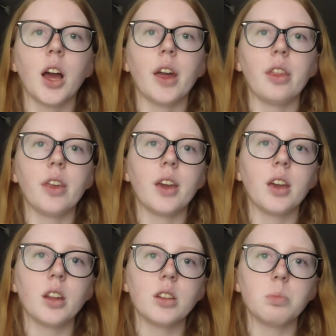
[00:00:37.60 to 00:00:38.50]
I think
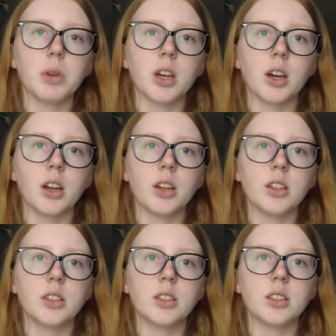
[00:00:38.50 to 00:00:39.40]
it's
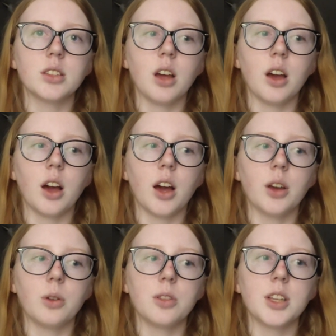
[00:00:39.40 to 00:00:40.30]
because
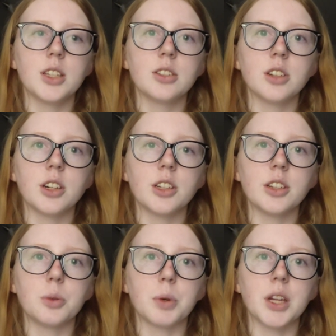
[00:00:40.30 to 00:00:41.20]
I only
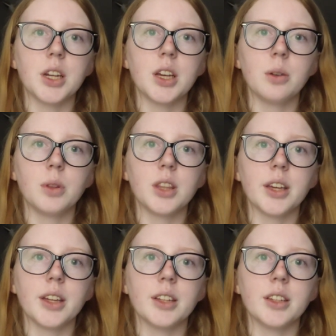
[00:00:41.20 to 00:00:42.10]
started reading with
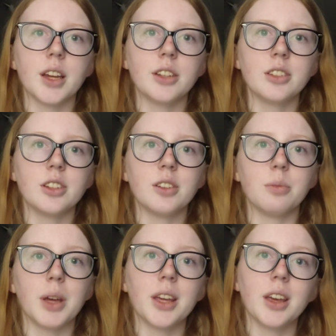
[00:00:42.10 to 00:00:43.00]
the intention of
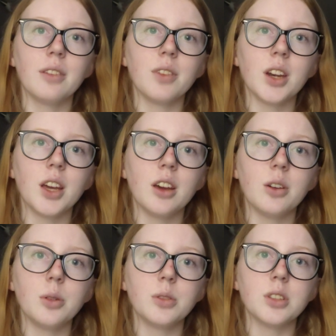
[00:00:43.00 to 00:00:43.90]
making
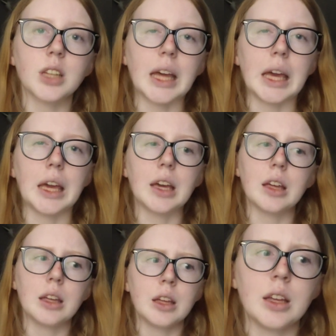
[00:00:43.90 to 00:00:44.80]
videos, like,